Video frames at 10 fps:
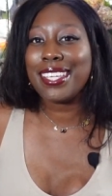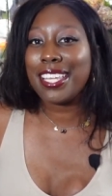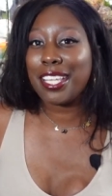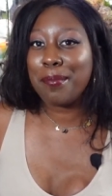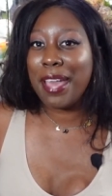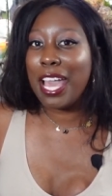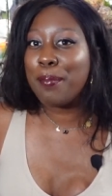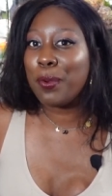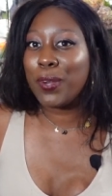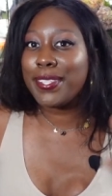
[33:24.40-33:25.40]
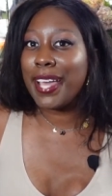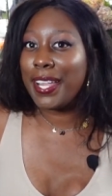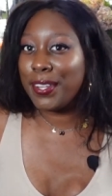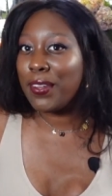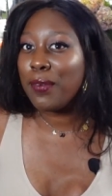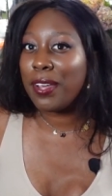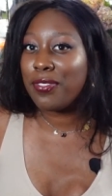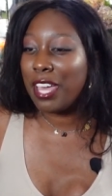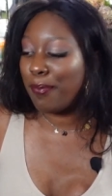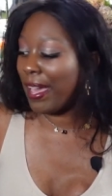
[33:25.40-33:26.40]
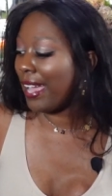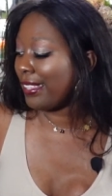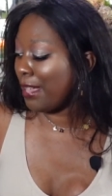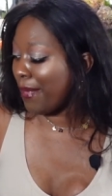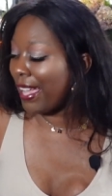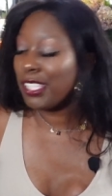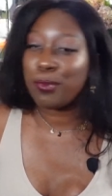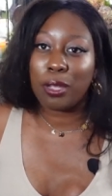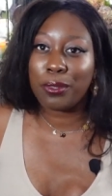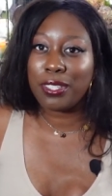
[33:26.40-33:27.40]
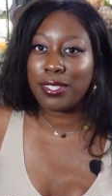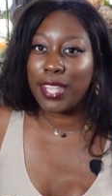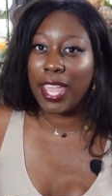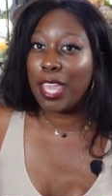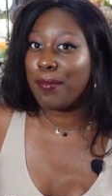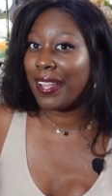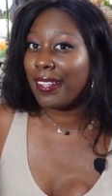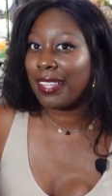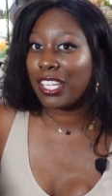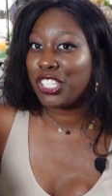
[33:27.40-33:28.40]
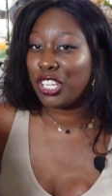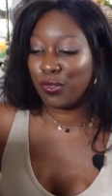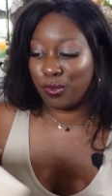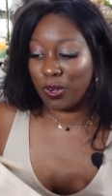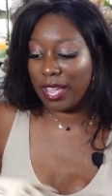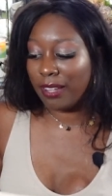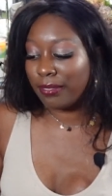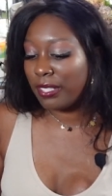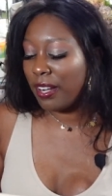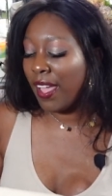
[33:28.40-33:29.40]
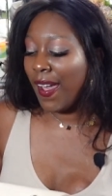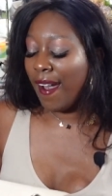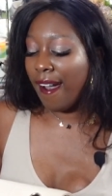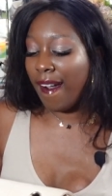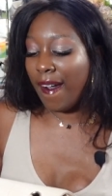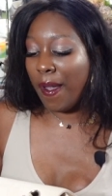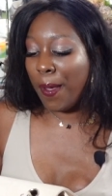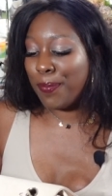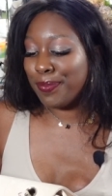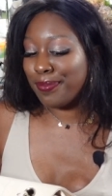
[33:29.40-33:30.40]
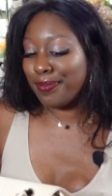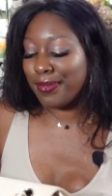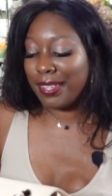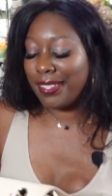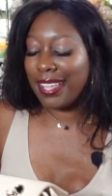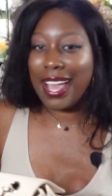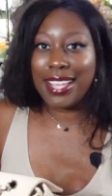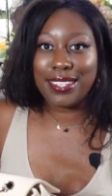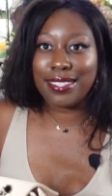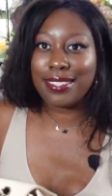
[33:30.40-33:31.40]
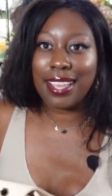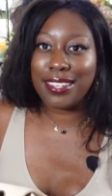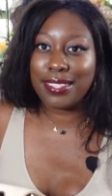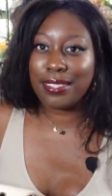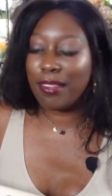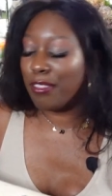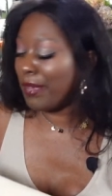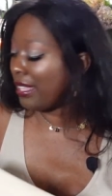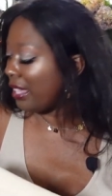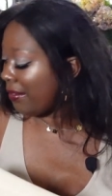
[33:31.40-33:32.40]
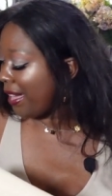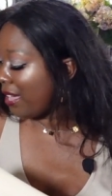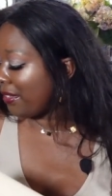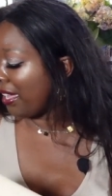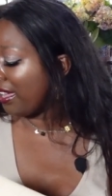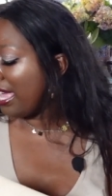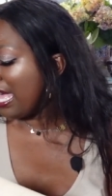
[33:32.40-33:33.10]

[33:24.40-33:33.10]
to getting a bag. But once I know I want that bag is probably gonna stay in my collection forever. And yeah, I love having